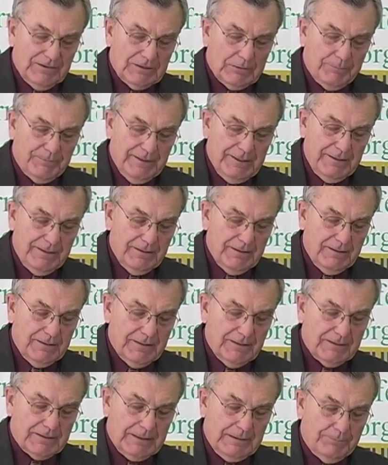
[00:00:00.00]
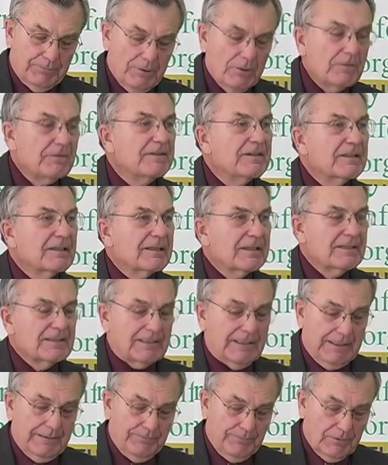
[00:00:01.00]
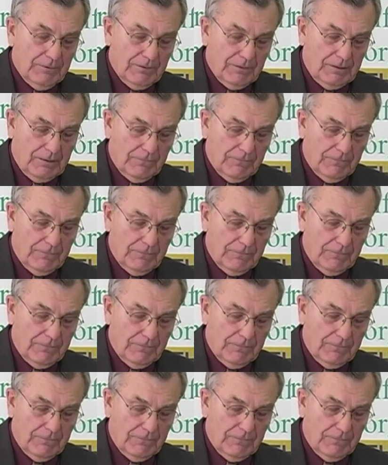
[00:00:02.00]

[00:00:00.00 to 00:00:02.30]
opinion is a perfect example